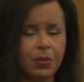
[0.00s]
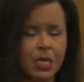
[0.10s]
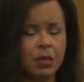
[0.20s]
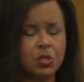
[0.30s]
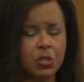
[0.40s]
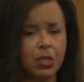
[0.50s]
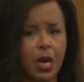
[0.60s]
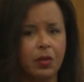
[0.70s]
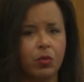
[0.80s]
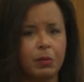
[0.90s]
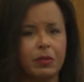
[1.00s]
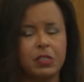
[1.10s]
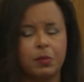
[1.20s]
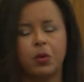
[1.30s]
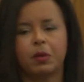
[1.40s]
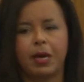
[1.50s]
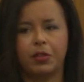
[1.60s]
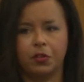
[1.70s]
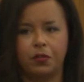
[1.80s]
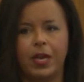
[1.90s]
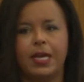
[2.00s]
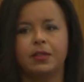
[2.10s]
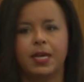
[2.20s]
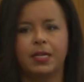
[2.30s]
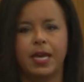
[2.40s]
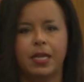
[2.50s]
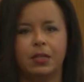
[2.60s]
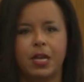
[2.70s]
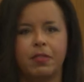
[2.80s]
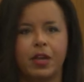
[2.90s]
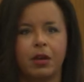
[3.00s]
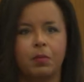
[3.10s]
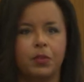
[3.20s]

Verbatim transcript: and I'm sure a lot of women have spoke about their faith and, and, and their,